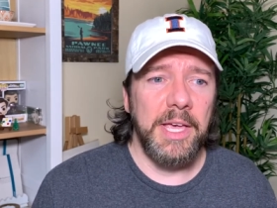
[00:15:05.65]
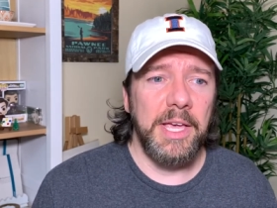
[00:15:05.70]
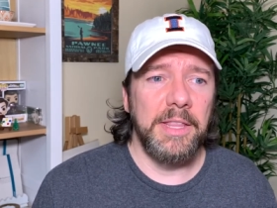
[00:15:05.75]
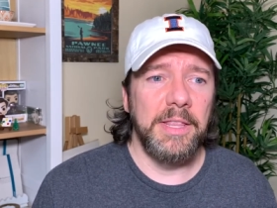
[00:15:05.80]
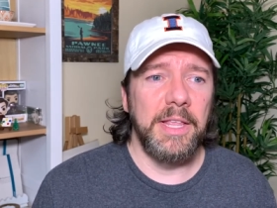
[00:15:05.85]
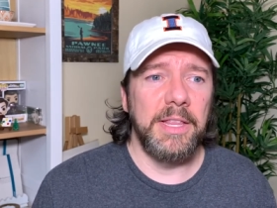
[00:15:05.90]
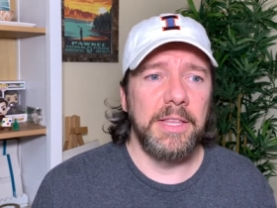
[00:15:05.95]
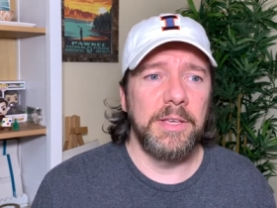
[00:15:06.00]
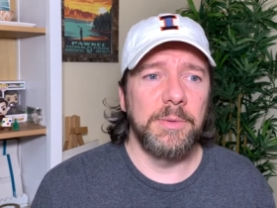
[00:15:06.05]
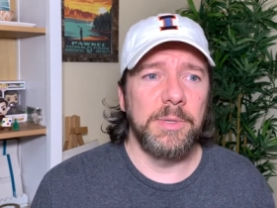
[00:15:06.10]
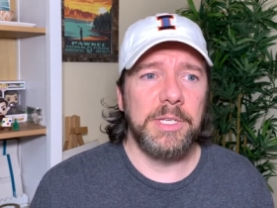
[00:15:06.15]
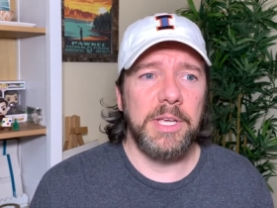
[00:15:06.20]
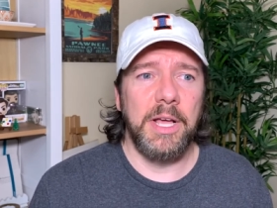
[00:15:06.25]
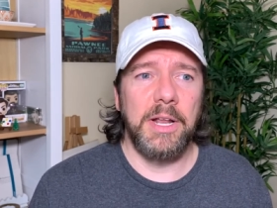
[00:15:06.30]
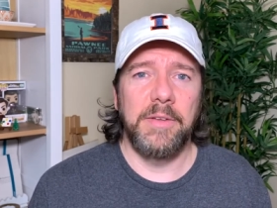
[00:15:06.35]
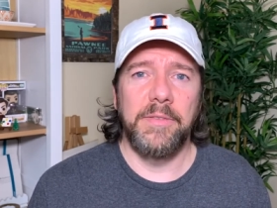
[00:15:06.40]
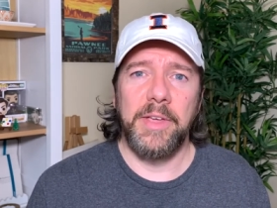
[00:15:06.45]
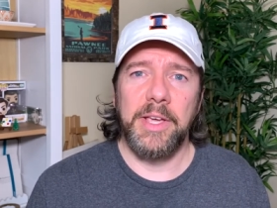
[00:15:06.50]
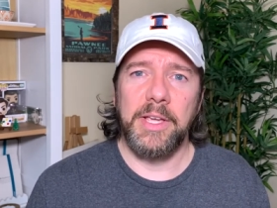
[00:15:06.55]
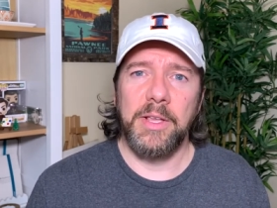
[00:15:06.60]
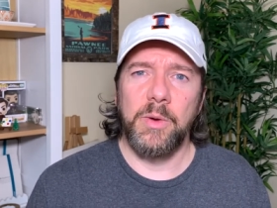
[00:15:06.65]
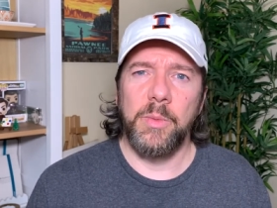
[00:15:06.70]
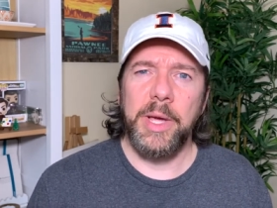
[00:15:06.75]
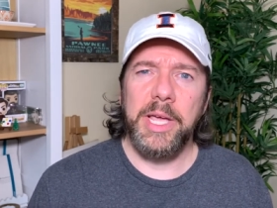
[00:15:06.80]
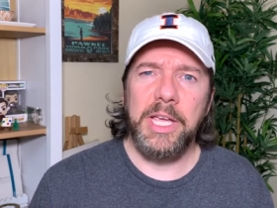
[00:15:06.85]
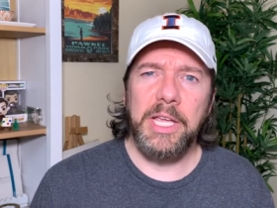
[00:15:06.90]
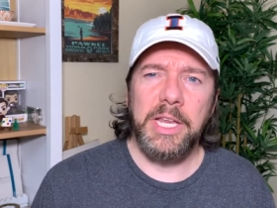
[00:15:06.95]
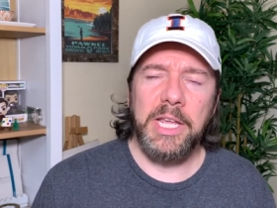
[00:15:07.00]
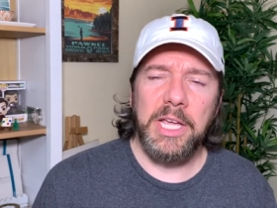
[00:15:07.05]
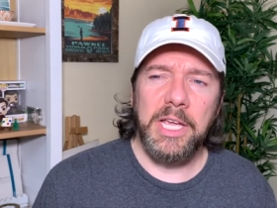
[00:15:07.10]
And then it was kind of like an
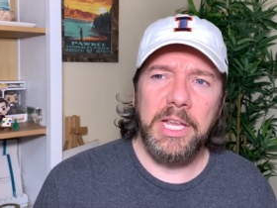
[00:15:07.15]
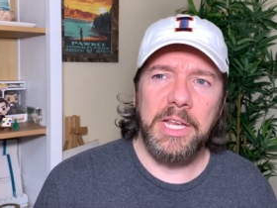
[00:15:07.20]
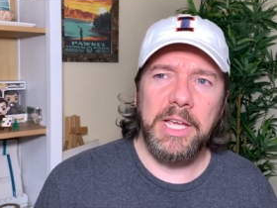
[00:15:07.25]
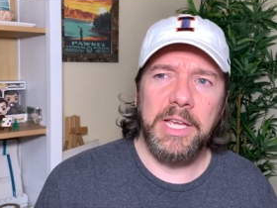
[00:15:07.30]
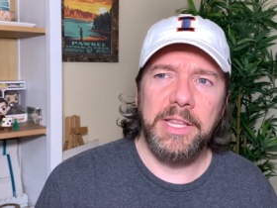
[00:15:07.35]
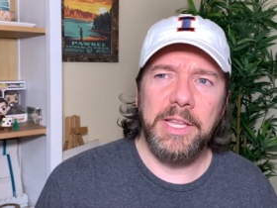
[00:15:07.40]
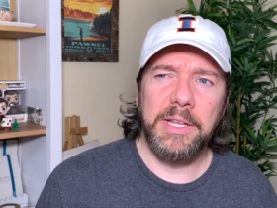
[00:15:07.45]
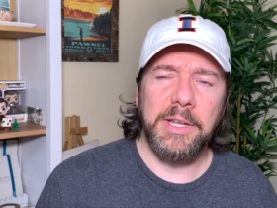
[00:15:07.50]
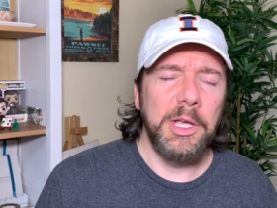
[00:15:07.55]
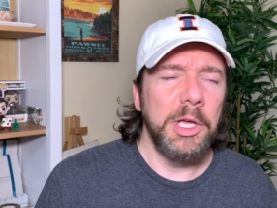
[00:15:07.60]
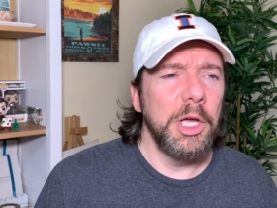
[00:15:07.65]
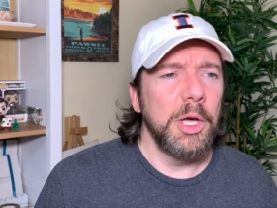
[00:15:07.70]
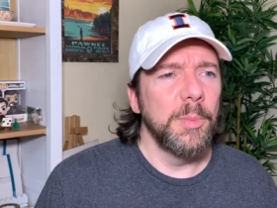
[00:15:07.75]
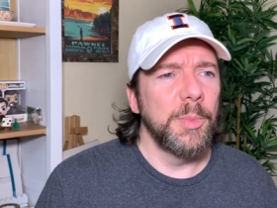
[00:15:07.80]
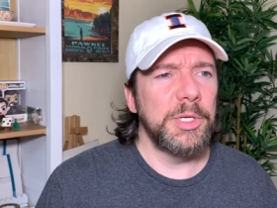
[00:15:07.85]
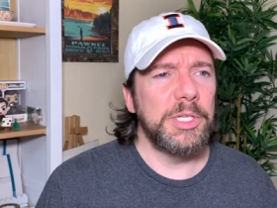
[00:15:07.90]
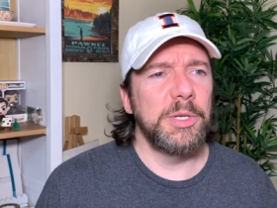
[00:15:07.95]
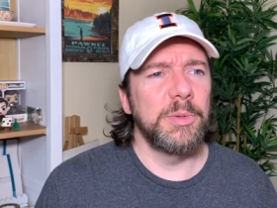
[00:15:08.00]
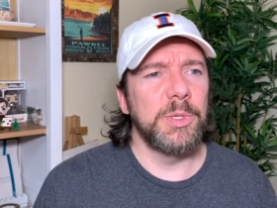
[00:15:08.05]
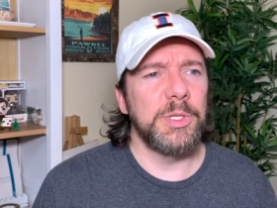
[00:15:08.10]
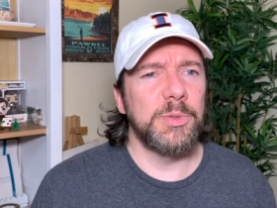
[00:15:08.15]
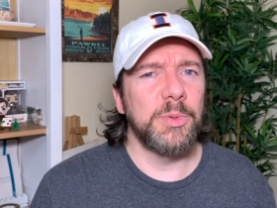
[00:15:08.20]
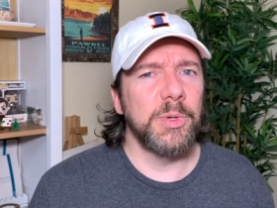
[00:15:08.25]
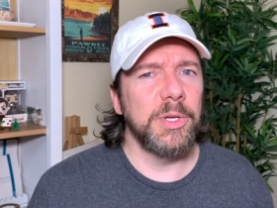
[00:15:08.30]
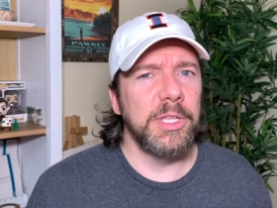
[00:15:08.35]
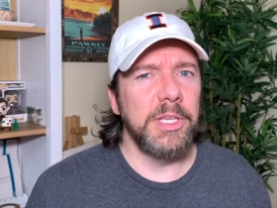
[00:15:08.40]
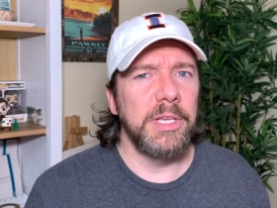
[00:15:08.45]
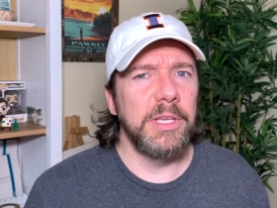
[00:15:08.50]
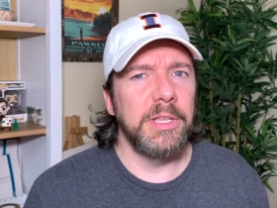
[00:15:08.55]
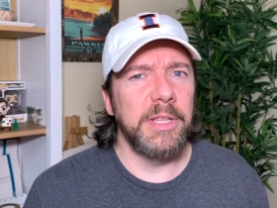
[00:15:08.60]
awakening. And then, but she was
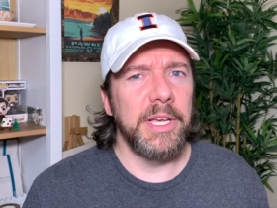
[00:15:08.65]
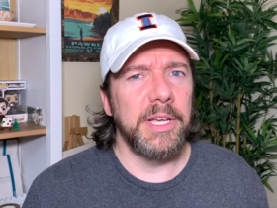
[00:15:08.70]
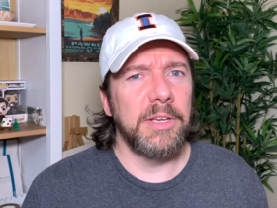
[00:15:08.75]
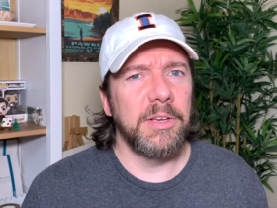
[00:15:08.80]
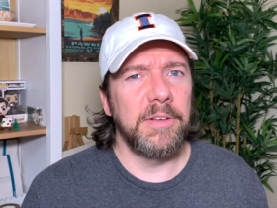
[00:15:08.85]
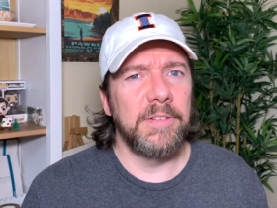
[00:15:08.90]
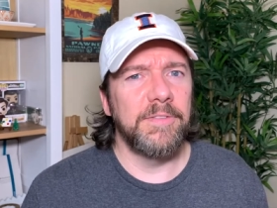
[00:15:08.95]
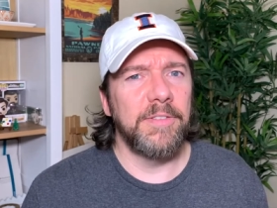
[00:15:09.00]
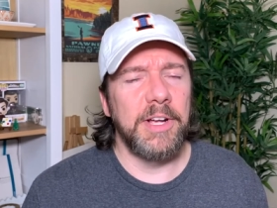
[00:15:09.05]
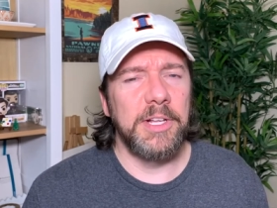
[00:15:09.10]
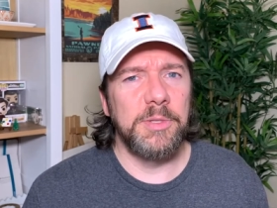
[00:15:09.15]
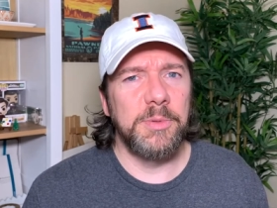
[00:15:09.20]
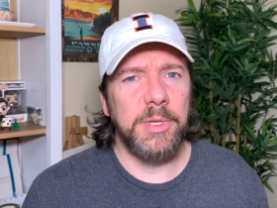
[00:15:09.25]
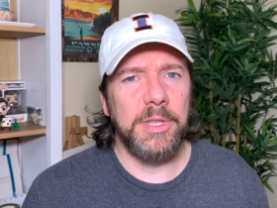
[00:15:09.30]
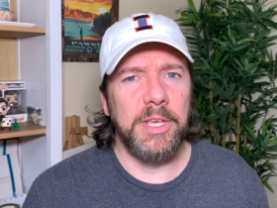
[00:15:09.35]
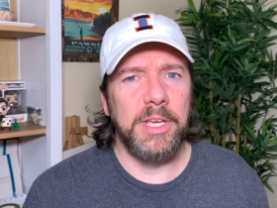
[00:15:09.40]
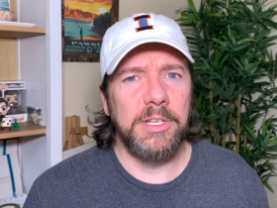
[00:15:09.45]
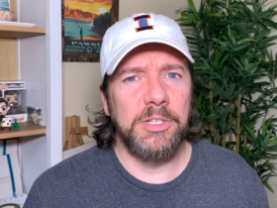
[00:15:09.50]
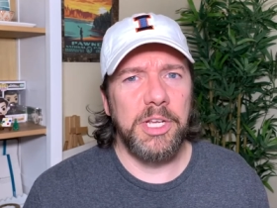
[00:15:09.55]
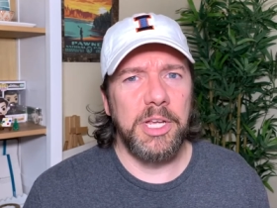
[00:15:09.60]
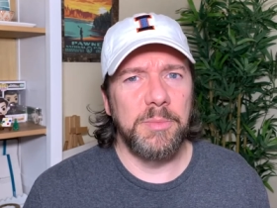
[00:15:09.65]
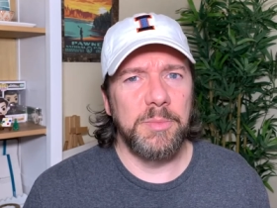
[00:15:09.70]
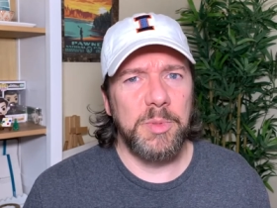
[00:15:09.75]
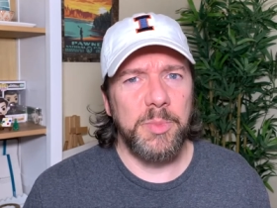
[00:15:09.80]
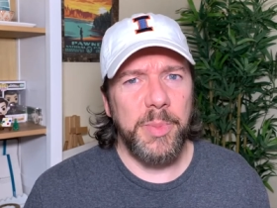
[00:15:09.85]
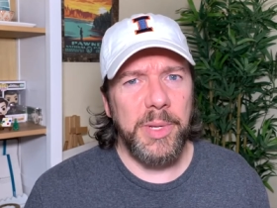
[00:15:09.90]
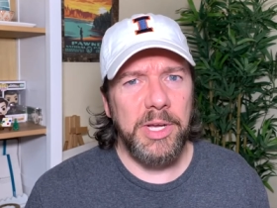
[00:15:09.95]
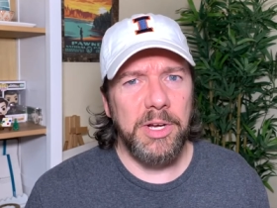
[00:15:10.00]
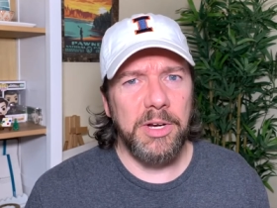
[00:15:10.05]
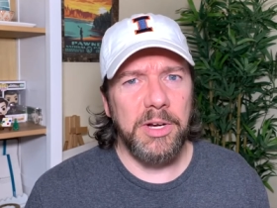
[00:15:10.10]
really like good friends with like James
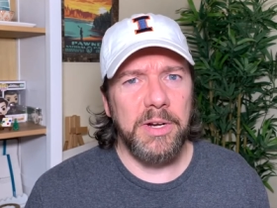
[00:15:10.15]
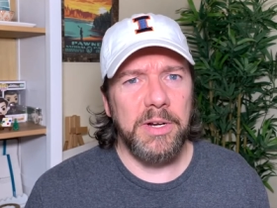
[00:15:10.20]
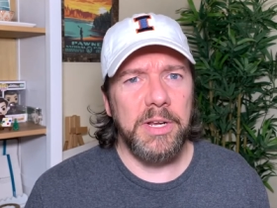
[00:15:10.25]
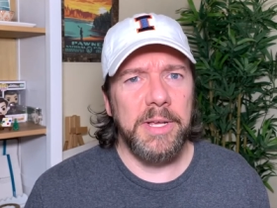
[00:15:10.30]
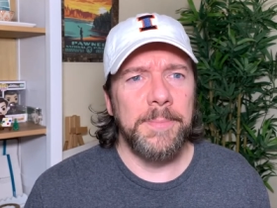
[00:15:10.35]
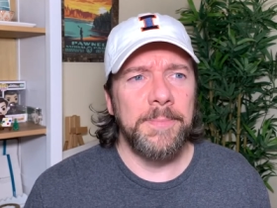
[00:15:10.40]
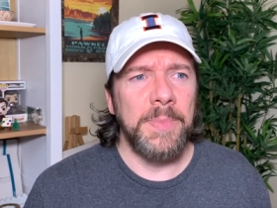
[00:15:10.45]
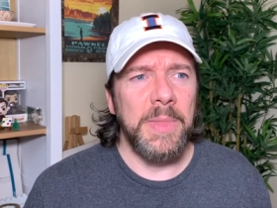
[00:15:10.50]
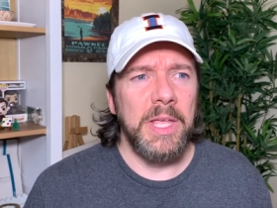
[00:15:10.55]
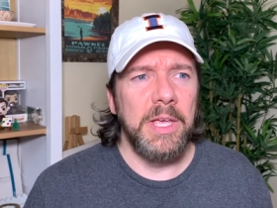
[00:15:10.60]
Beard,